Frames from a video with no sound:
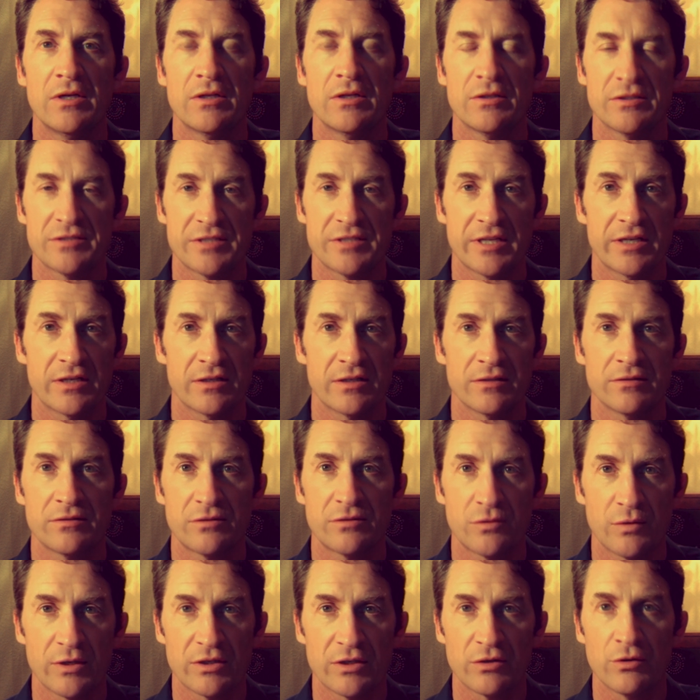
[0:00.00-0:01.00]
Let's take a
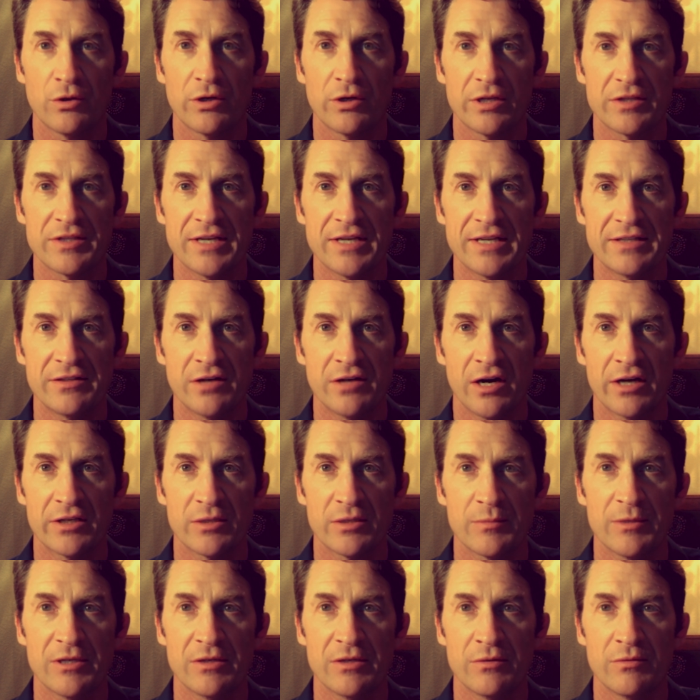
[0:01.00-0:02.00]
quick look at that
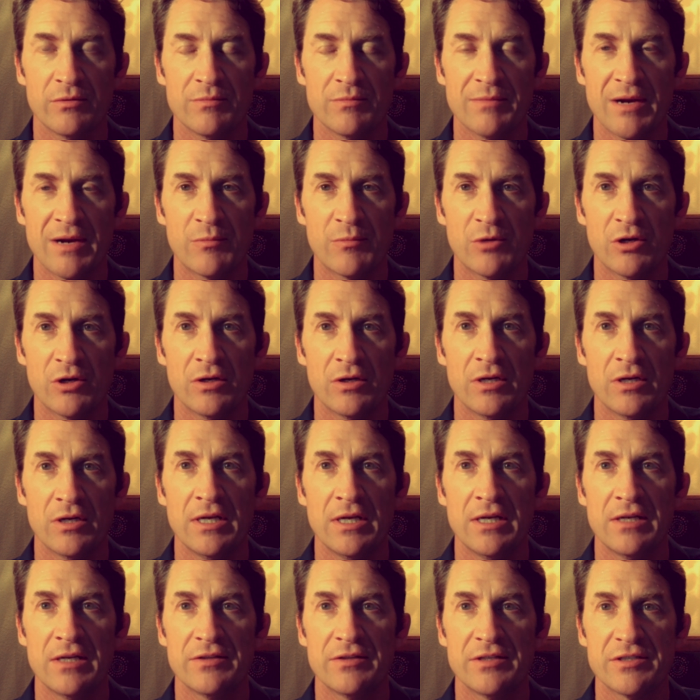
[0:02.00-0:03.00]
document. Remember,
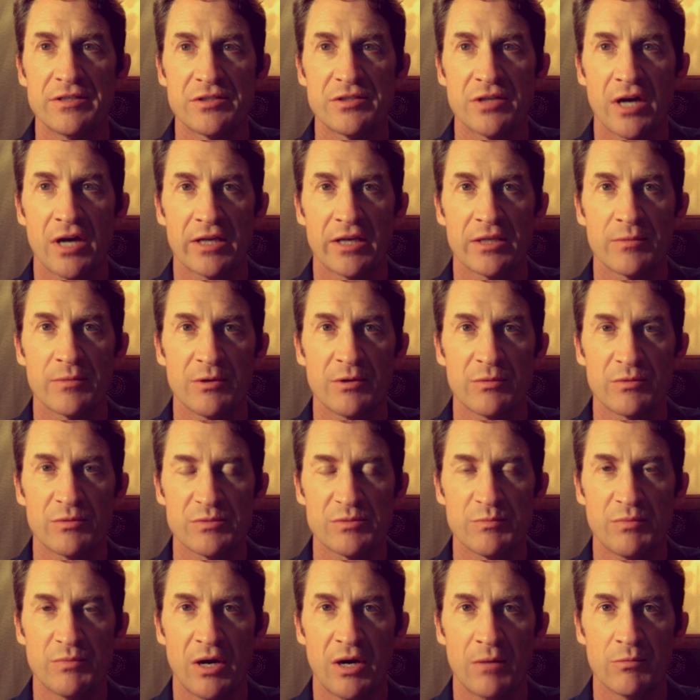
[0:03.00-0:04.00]
this document was
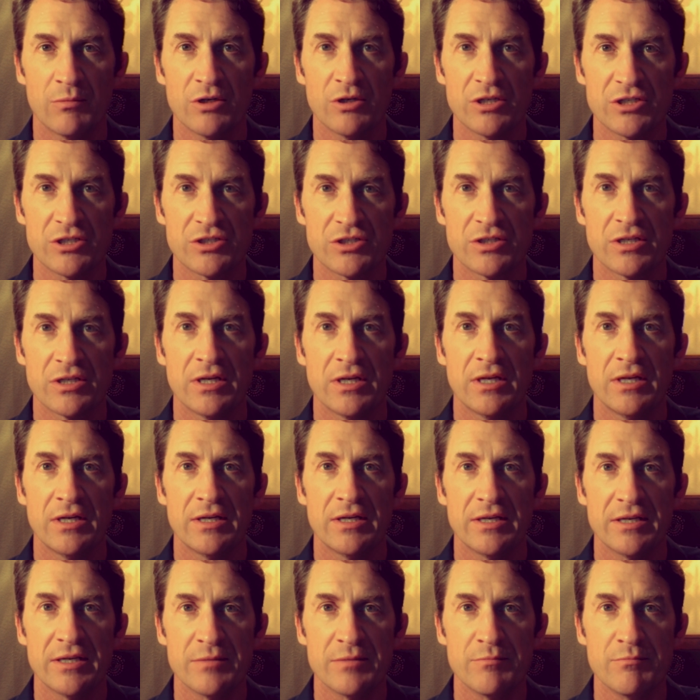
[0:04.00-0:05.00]
published
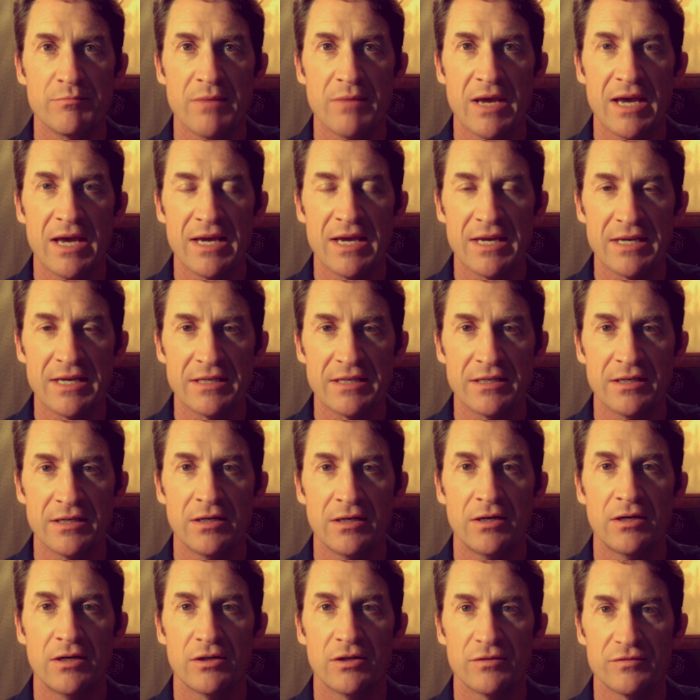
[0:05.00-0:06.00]
in May
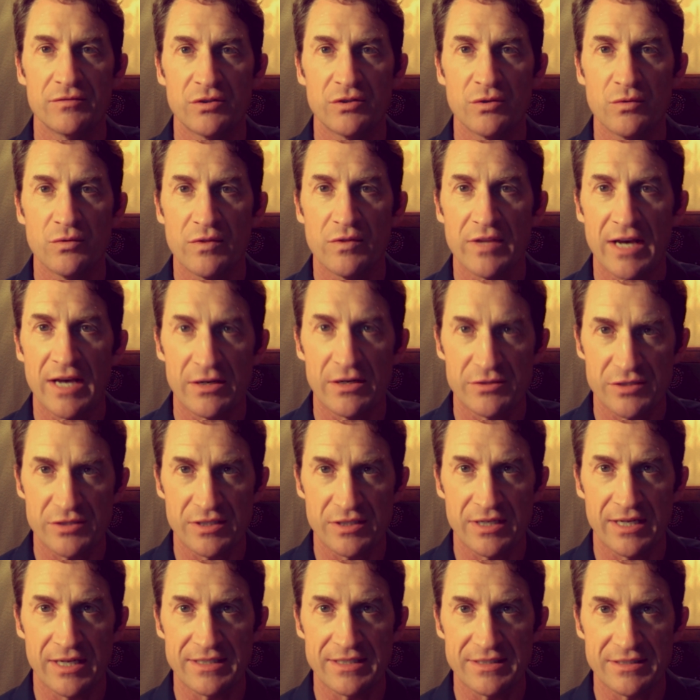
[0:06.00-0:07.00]
of
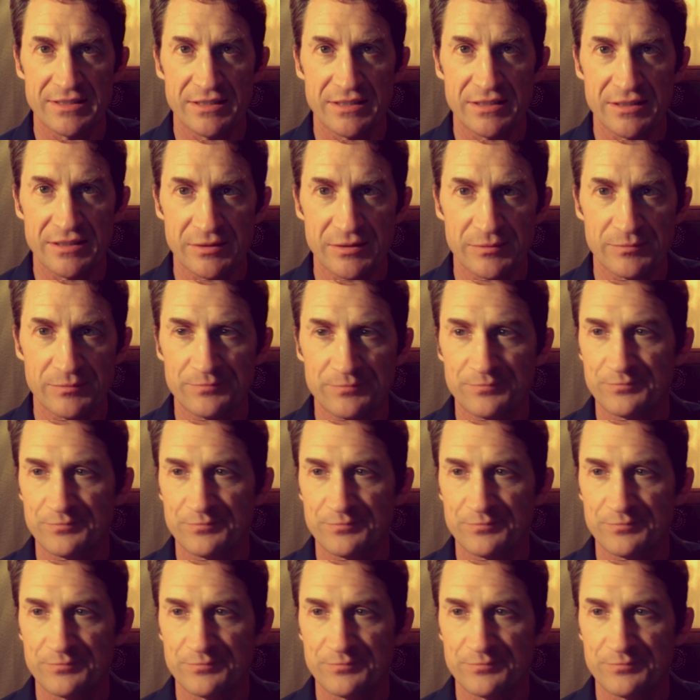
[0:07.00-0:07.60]
2019.